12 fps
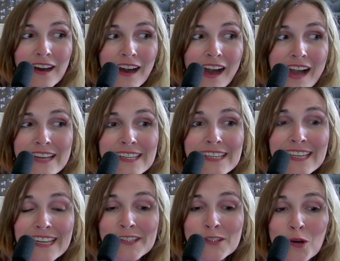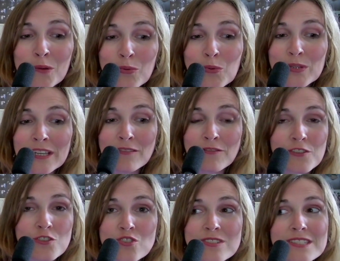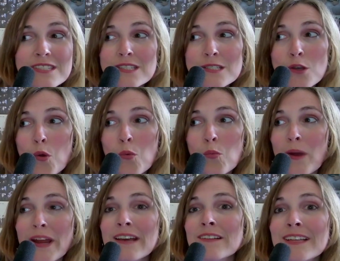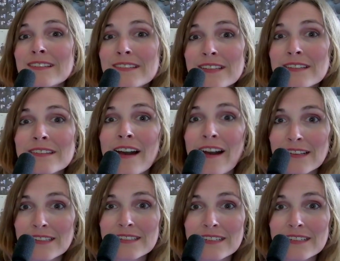I cannot believe he just went out and did that.